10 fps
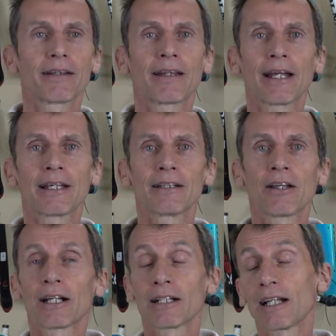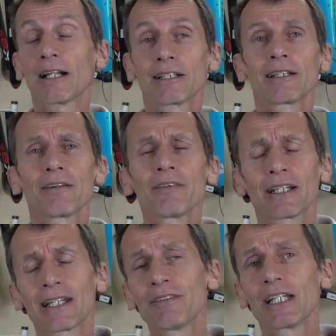I'll give
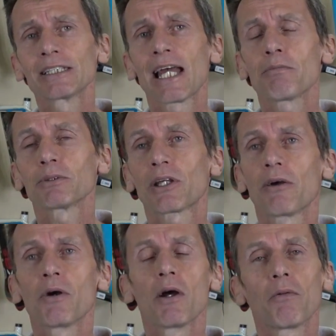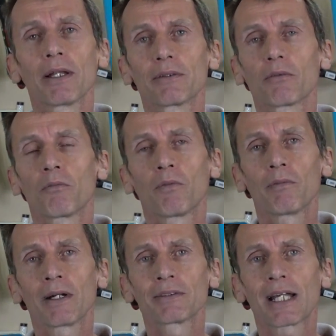you an example. So
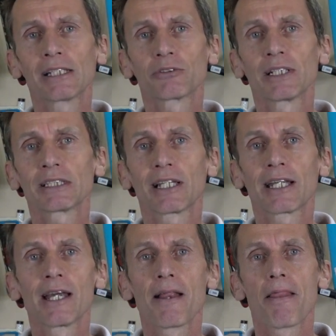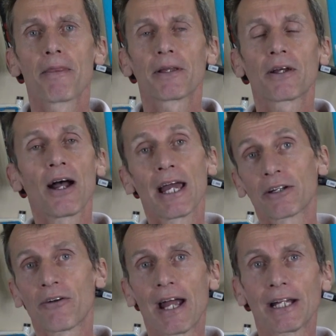one case recently, the guy had a
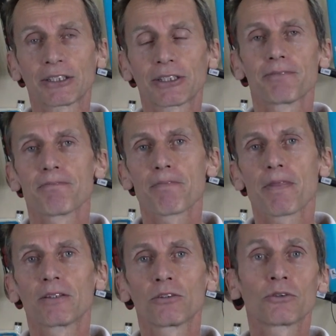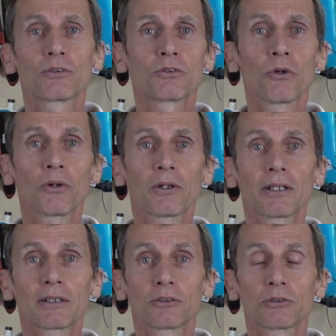crash, took
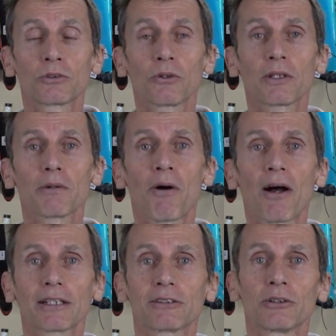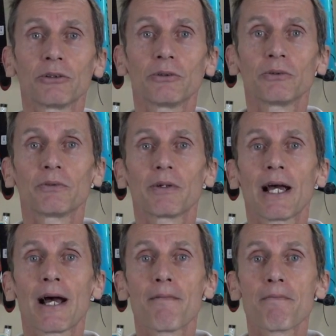the bike to
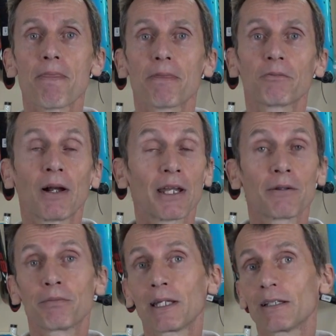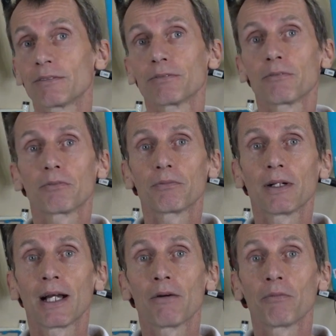one of the big
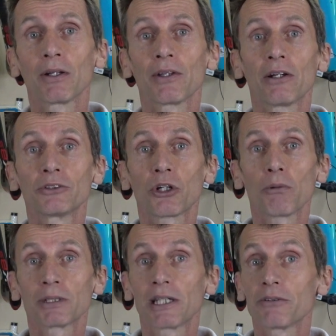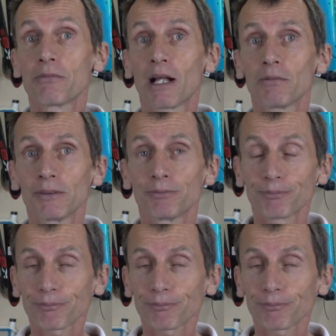well-known shops here in Melbourne.